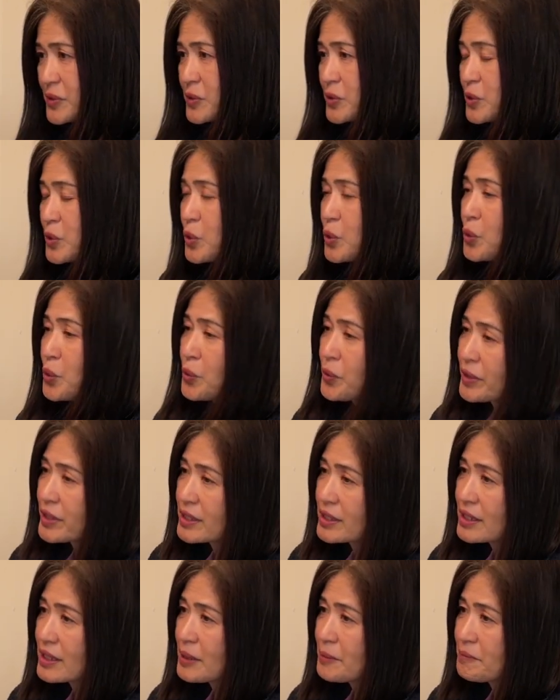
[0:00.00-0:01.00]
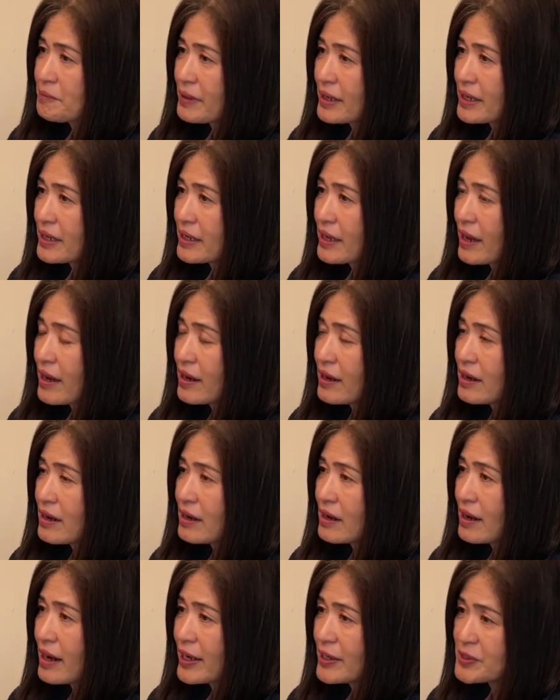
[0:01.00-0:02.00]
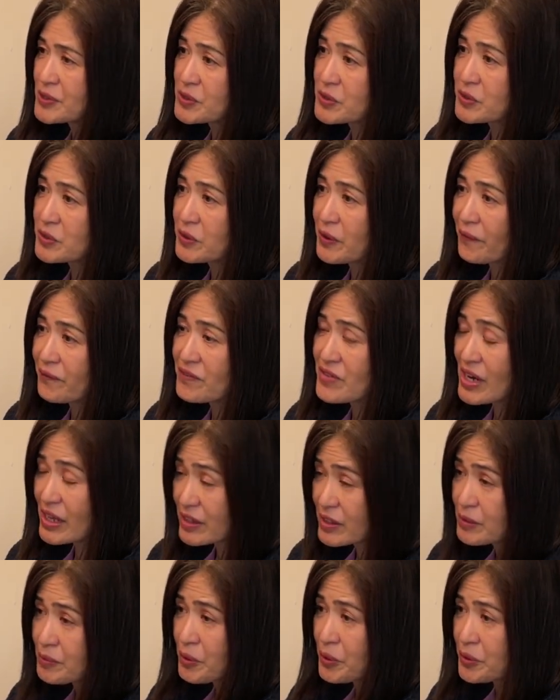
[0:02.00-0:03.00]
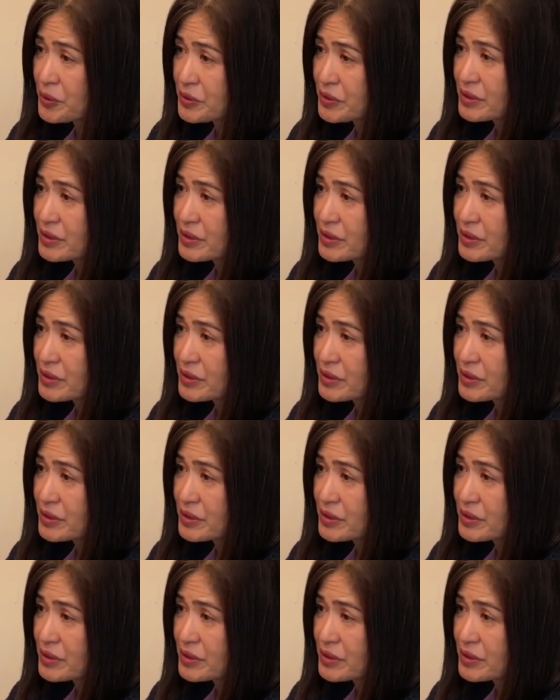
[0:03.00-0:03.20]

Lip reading: to quit my high school volleyball